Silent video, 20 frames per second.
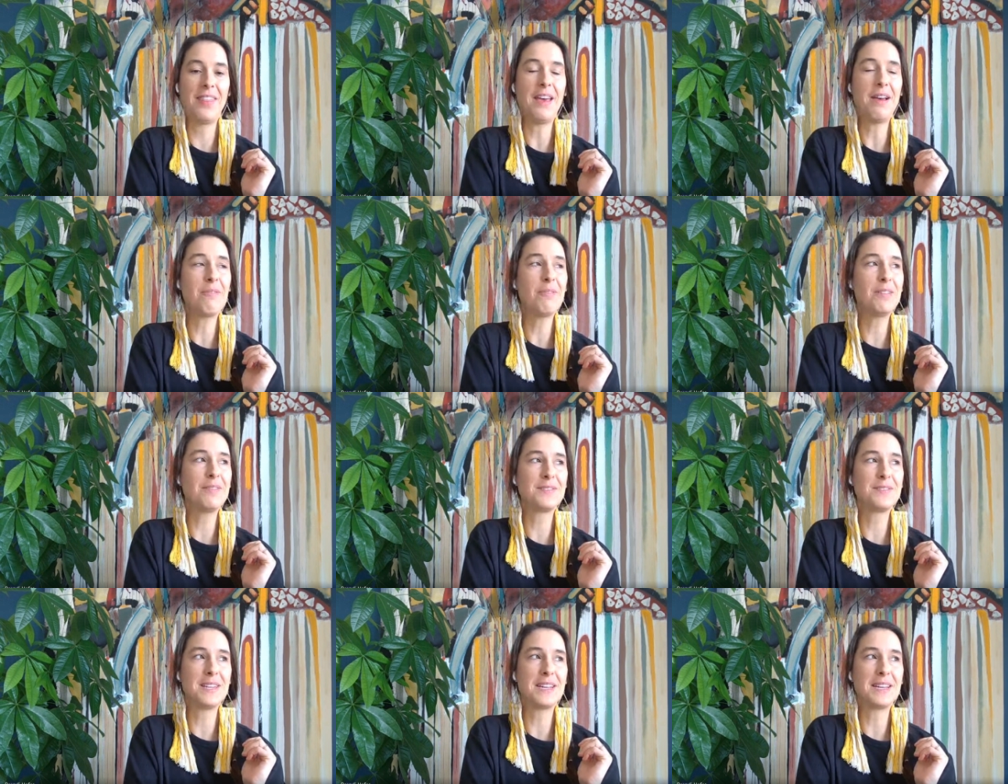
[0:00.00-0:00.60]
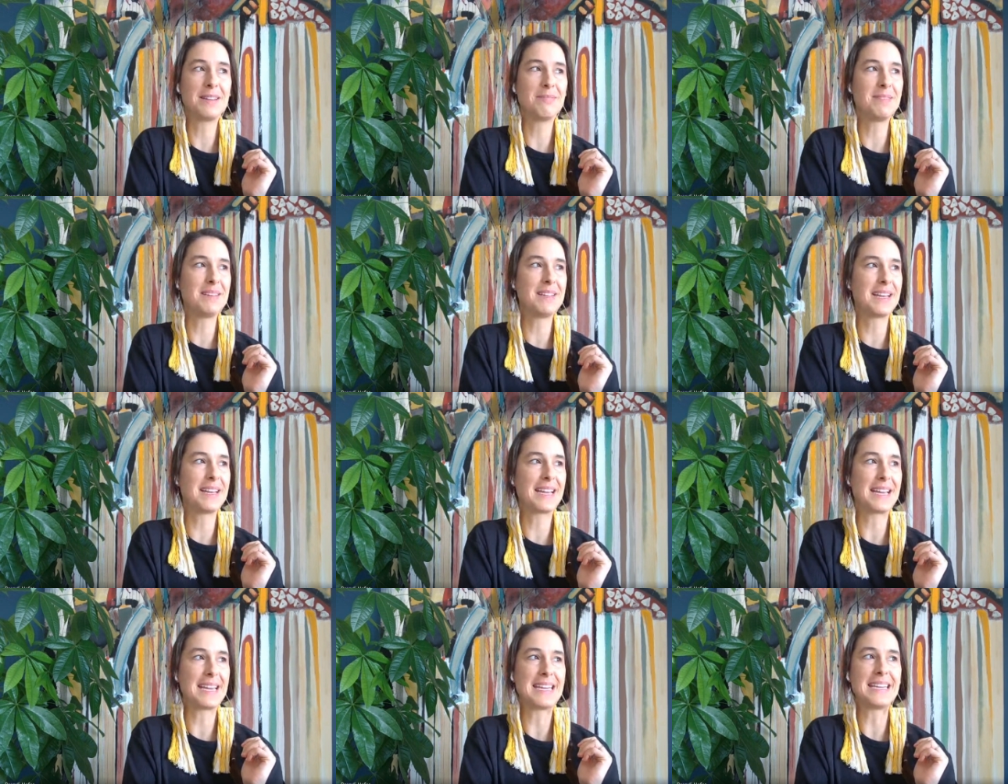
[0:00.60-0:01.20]
that would have taken me
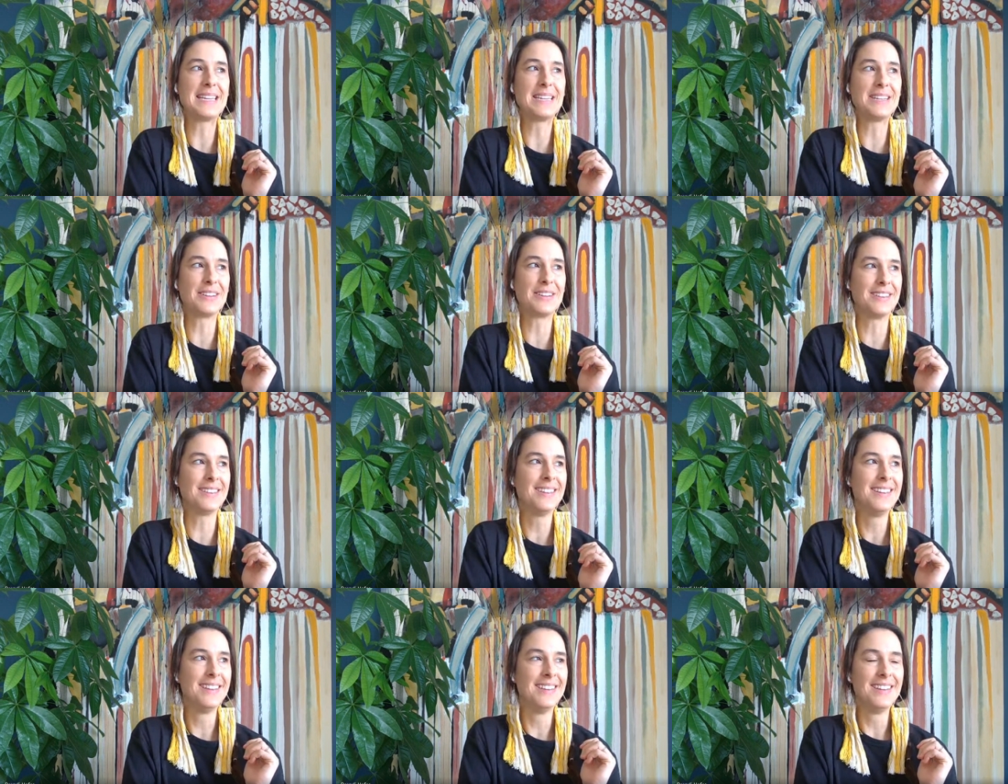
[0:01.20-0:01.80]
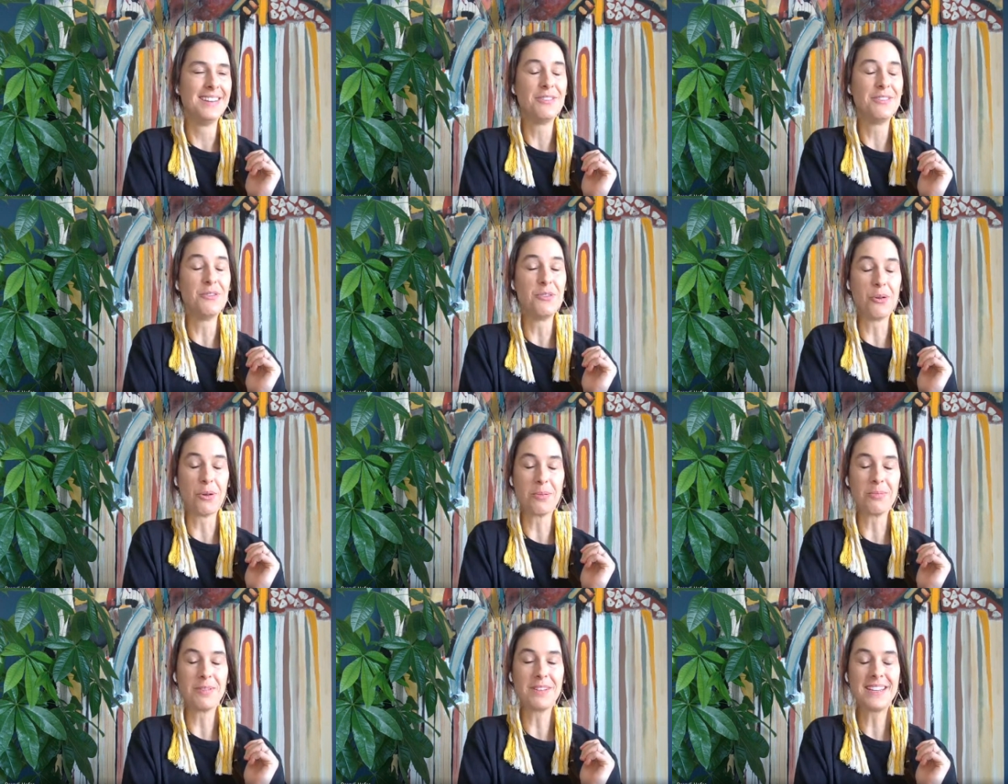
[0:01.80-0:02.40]
like a year
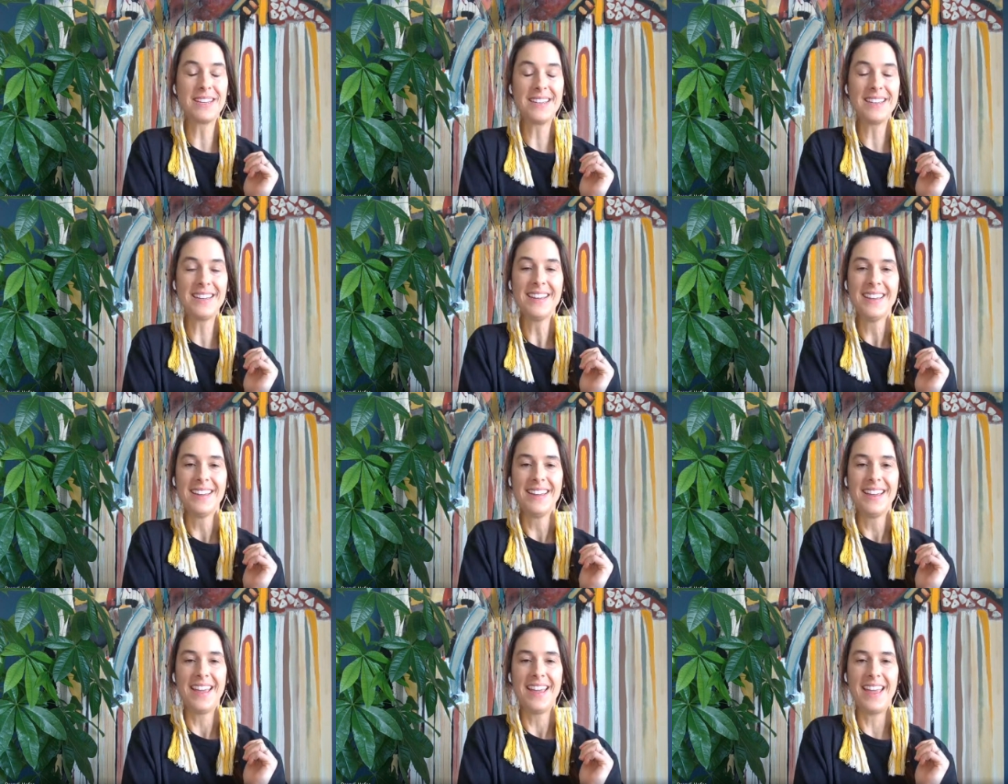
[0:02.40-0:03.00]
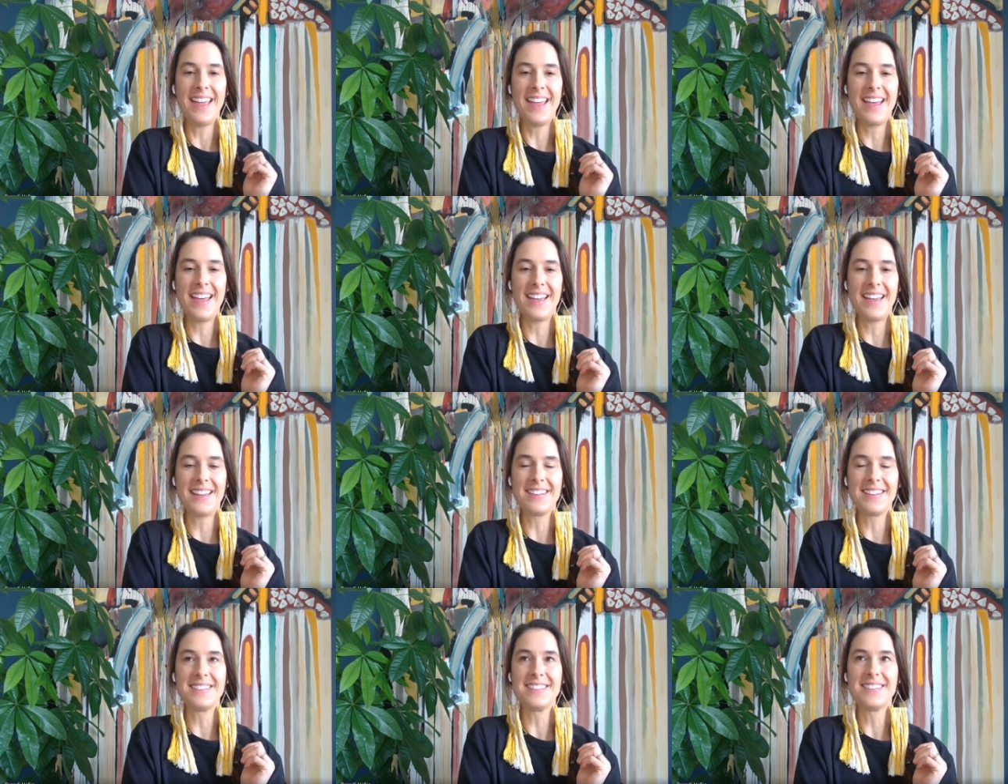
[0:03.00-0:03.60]
normally
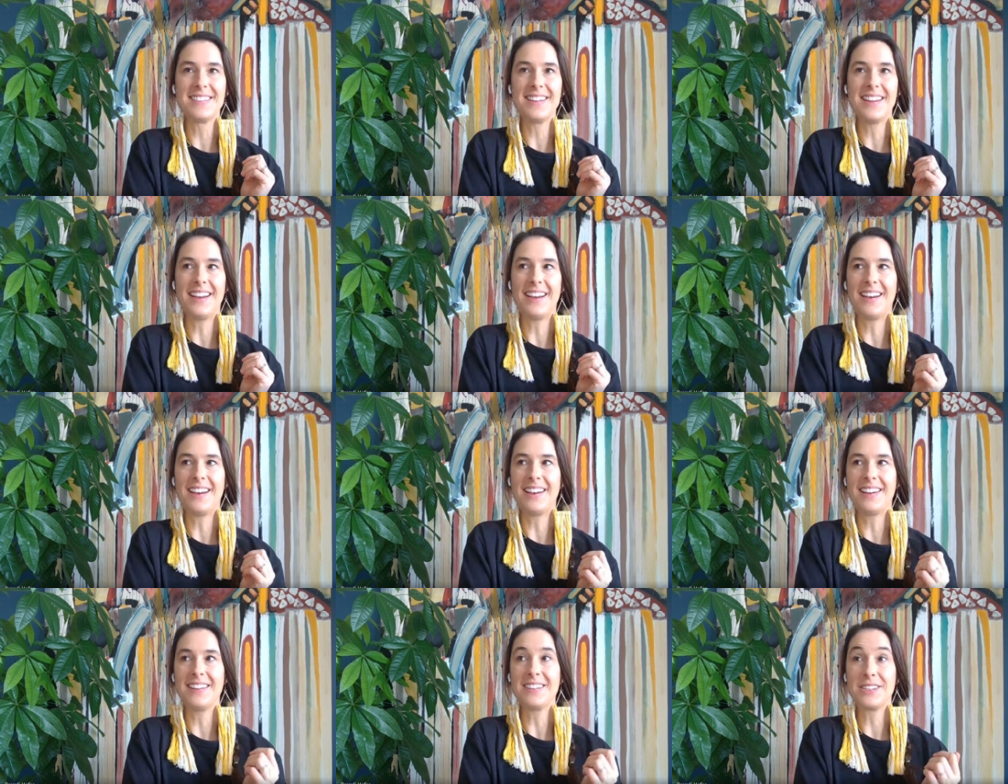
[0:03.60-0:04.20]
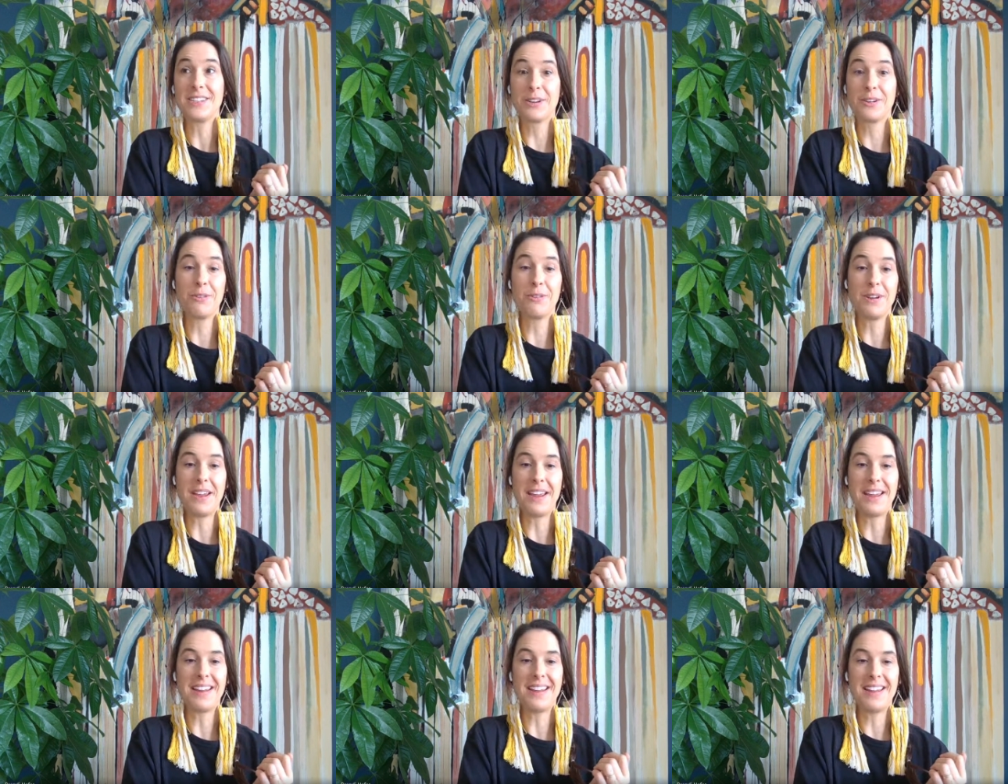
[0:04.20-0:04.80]
and uh, to
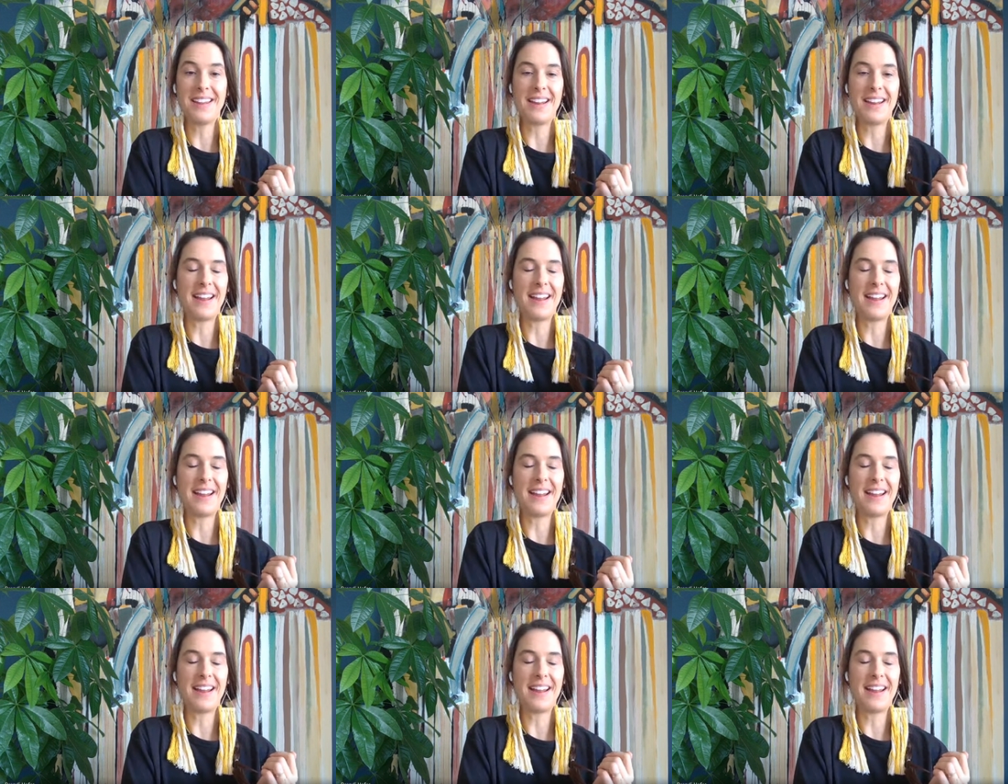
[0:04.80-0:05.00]
create it.